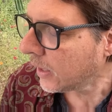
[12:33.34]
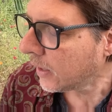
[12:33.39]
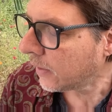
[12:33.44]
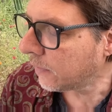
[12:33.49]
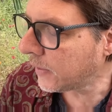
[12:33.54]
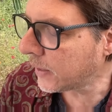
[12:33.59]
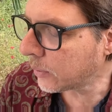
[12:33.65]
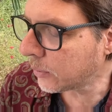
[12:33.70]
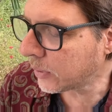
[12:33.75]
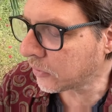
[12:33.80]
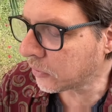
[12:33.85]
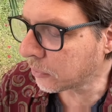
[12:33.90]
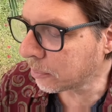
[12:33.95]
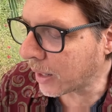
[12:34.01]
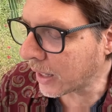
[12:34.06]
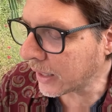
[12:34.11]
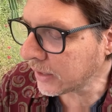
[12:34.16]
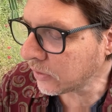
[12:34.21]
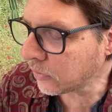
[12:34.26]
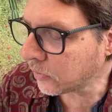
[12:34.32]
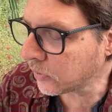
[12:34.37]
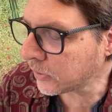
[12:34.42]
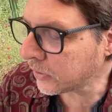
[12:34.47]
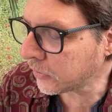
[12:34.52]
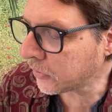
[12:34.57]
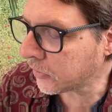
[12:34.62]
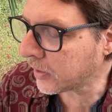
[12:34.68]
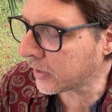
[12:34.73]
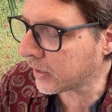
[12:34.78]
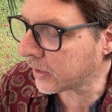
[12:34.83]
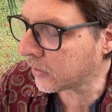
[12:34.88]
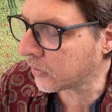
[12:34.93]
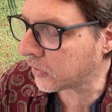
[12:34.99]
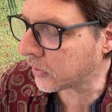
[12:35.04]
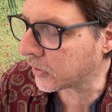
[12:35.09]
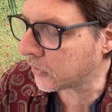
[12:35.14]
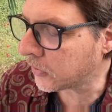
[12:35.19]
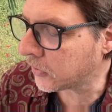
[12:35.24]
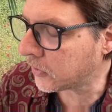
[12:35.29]
There is mindfulness that
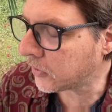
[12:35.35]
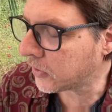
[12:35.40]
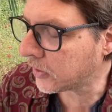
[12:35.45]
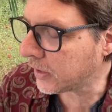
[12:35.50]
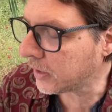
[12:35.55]
exists